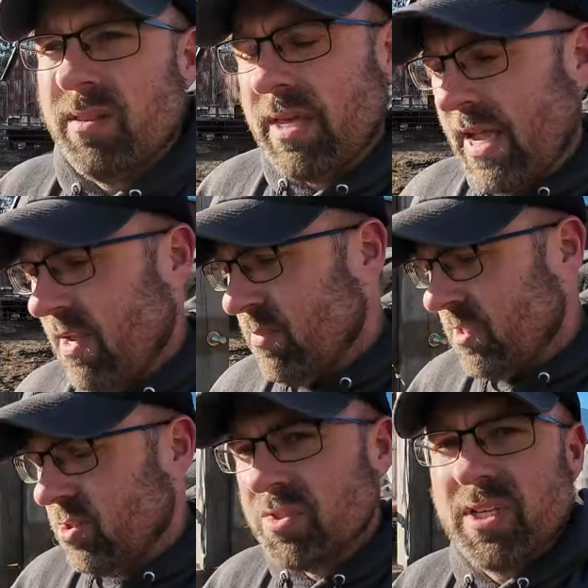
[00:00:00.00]
That I've
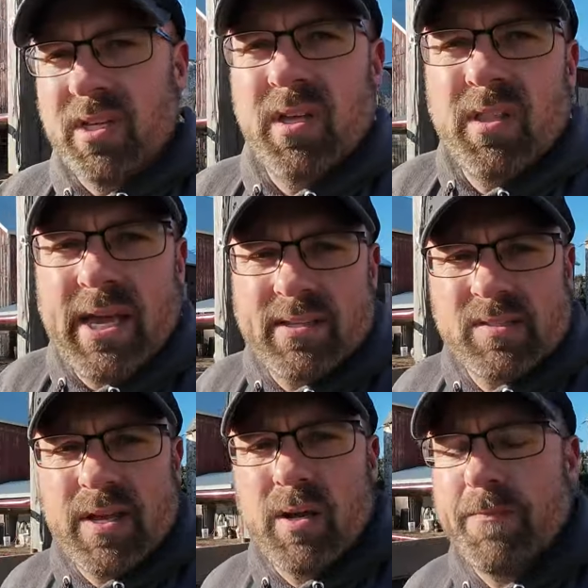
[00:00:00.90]
been using that
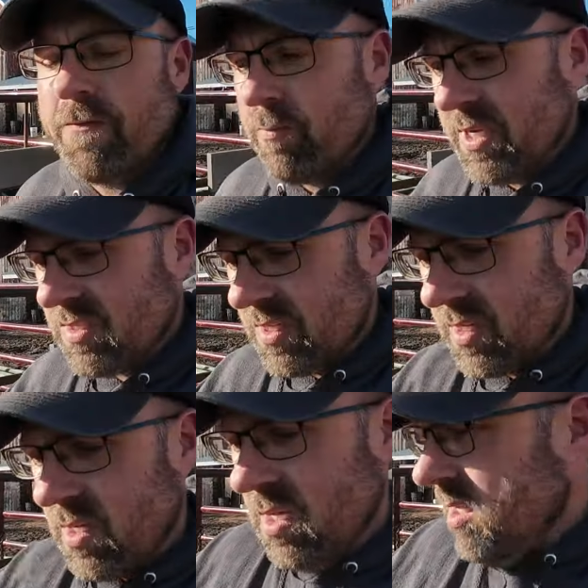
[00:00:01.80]
setup for
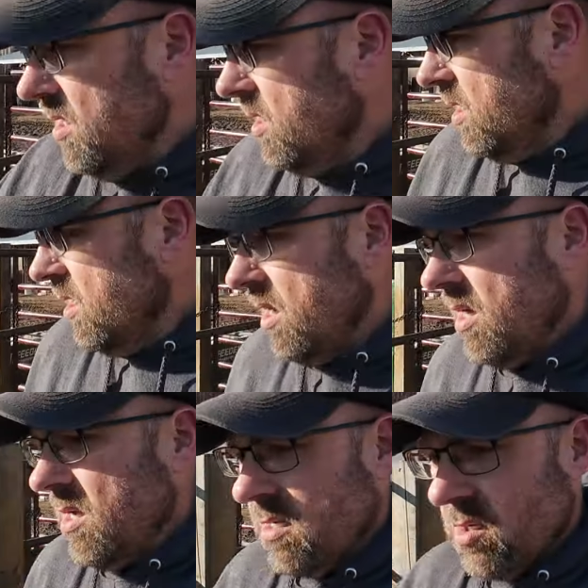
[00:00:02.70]
mixing
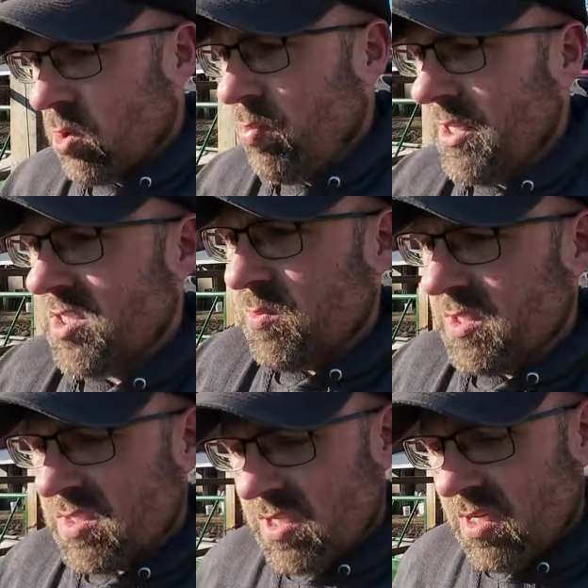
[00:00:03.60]

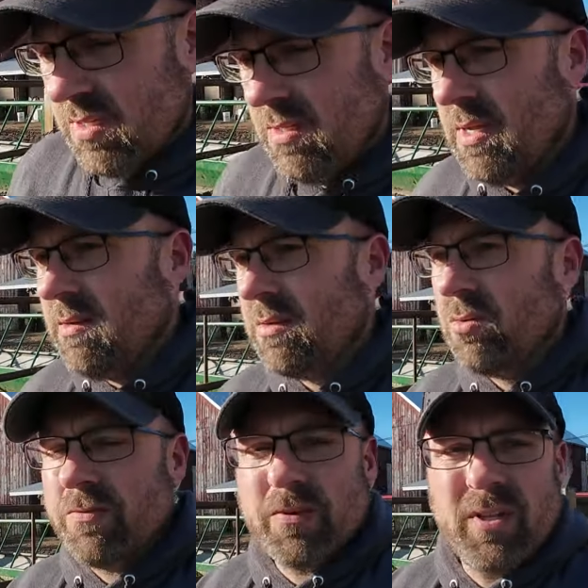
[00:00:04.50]
replacements, I don't
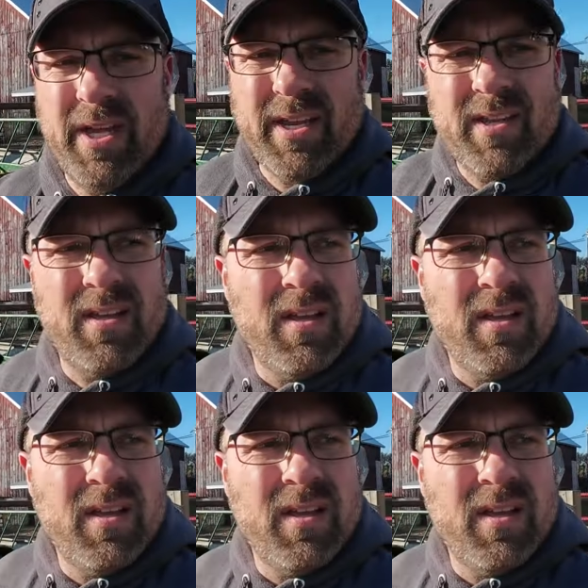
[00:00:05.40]
know, for like